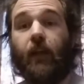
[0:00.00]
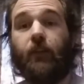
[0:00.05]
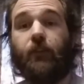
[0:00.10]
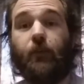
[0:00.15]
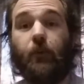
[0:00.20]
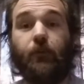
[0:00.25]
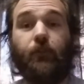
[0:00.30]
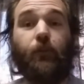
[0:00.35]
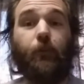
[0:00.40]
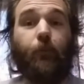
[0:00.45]

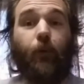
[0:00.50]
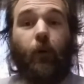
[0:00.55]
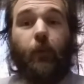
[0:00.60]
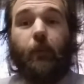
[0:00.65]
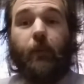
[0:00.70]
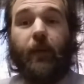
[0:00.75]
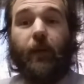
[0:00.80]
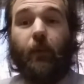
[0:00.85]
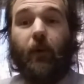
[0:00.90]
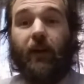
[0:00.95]
So as you
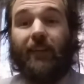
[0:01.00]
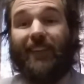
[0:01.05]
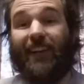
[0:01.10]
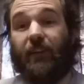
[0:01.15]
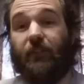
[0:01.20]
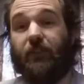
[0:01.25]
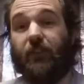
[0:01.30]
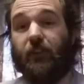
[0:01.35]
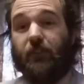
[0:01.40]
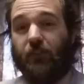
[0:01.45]
probably worked
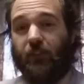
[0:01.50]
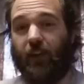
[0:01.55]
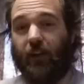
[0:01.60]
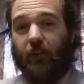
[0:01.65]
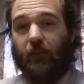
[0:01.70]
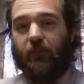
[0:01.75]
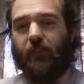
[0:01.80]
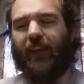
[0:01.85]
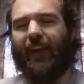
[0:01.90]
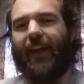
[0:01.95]
out for
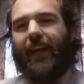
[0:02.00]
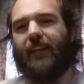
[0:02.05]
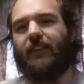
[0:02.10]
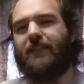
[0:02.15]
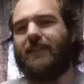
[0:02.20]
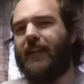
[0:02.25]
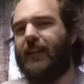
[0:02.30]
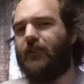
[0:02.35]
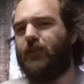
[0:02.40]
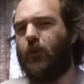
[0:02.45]
yourself, it
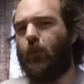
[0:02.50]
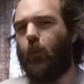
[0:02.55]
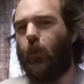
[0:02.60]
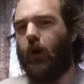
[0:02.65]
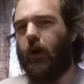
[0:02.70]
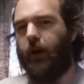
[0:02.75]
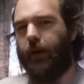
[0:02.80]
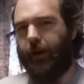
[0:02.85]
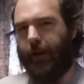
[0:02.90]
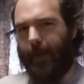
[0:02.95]
doesn't actually
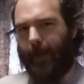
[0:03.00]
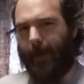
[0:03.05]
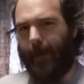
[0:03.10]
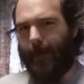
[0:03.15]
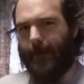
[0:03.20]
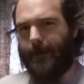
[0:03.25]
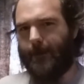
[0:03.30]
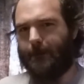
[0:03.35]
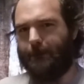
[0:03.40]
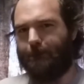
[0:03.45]
work
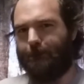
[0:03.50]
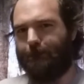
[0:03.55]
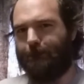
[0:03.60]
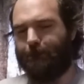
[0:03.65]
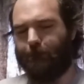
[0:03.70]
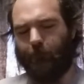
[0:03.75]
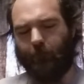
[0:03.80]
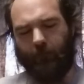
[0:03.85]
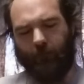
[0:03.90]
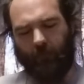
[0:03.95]
yet.
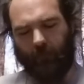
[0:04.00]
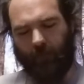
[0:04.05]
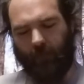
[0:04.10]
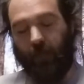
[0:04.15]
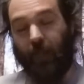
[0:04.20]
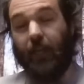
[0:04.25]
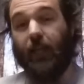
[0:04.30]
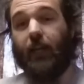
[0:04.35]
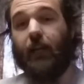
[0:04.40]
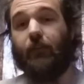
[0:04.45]

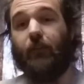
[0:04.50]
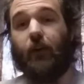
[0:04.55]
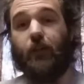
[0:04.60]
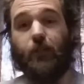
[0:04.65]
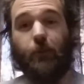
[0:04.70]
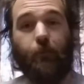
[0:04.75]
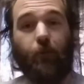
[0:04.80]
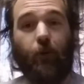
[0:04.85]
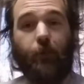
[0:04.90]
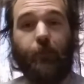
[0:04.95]
If I
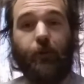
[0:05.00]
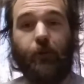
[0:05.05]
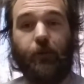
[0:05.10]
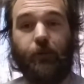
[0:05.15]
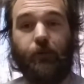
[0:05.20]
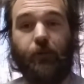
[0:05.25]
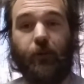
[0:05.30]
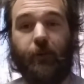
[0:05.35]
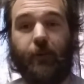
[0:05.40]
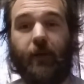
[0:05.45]
was a proper
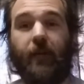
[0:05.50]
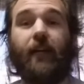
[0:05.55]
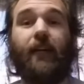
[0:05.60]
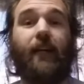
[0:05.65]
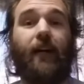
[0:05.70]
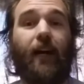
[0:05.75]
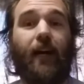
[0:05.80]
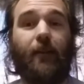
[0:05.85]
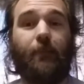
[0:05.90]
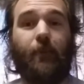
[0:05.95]
YouTuber,
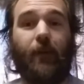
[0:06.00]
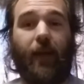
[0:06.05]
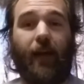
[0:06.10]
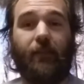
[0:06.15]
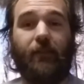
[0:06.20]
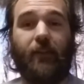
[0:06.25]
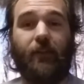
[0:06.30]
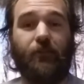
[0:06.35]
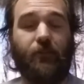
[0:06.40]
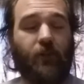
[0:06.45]
I'd
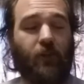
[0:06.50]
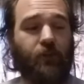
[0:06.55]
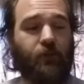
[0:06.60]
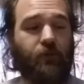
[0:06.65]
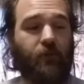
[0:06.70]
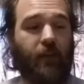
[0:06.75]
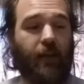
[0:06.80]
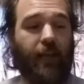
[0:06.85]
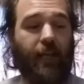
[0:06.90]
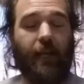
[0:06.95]
have an
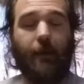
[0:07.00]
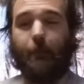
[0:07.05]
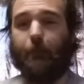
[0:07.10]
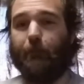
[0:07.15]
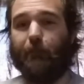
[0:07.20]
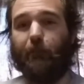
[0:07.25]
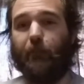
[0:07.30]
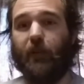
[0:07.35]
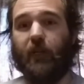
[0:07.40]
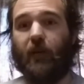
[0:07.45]
introduction right here,
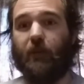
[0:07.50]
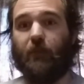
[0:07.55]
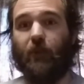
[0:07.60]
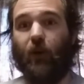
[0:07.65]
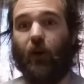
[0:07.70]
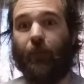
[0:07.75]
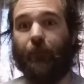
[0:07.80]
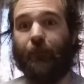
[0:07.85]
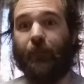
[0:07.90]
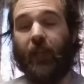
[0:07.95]
but I'm
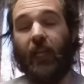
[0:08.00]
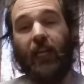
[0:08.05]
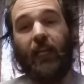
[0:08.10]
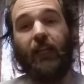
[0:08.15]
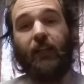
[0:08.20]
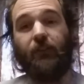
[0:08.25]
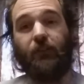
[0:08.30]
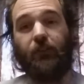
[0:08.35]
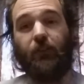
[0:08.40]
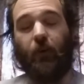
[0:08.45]
not,
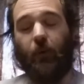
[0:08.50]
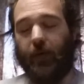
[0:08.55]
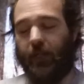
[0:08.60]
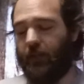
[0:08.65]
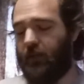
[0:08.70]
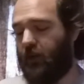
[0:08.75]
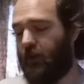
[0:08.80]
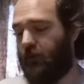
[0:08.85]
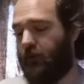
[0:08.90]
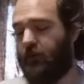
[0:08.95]
so I
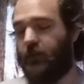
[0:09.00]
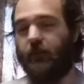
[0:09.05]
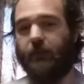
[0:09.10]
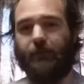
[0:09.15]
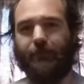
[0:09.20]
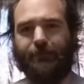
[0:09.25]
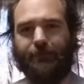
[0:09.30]
don't.